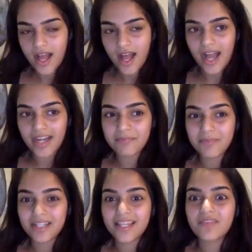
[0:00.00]
and
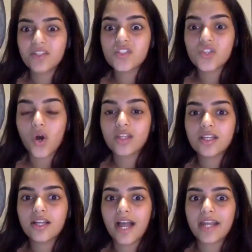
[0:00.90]
but then we saw the
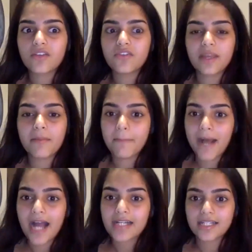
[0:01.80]
kind of
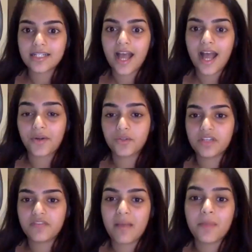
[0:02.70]
impact it had on the
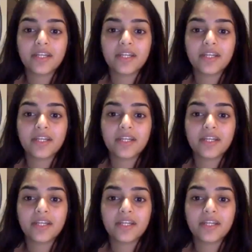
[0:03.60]
environment.